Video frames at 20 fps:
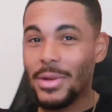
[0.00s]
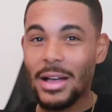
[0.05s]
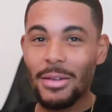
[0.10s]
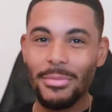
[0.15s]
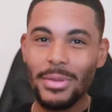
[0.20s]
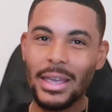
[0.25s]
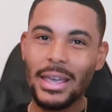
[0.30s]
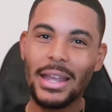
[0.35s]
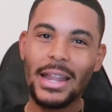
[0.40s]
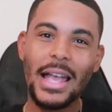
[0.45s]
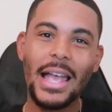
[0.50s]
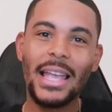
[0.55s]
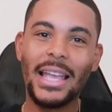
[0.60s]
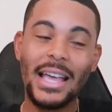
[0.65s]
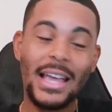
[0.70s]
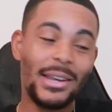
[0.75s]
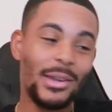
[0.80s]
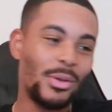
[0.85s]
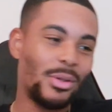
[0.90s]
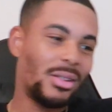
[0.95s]
my bad, I ain't
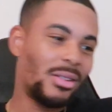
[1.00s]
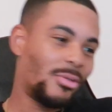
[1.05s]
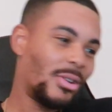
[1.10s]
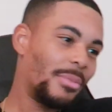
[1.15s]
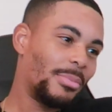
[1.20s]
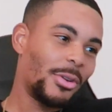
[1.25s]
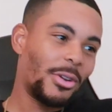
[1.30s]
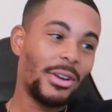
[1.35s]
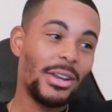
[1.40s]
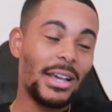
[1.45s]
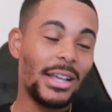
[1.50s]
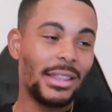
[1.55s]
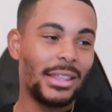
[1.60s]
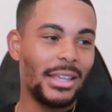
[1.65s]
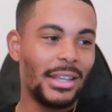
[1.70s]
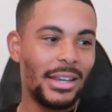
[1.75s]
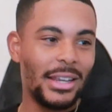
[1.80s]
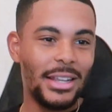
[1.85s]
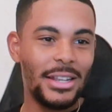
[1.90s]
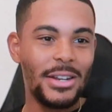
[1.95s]
got no script or
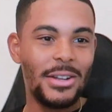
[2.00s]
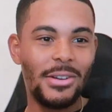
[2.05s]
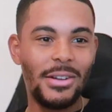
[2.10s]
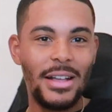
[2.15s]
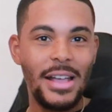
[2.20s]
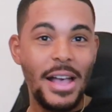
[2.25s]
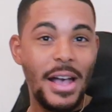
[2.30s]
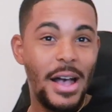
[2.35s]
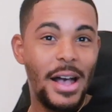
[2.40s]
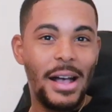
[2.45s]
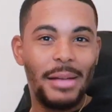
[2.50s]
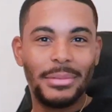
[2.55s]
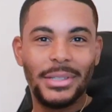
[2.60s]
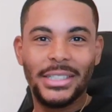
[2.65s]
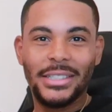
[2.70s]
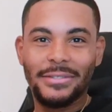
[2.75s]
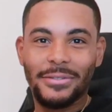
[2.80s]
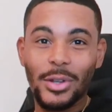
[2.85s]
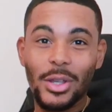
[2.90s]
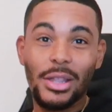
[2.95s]
nothing, you know, I'm
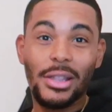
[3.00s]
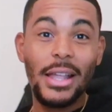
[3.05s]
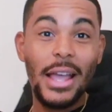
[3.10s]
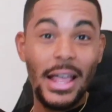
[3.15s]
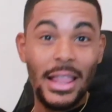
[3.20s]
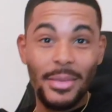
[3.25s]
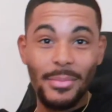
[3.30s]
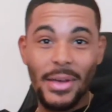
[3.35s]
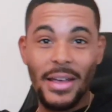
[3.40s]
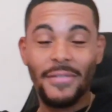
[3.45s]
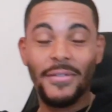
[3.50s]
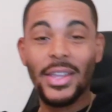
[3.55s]
just freestyling my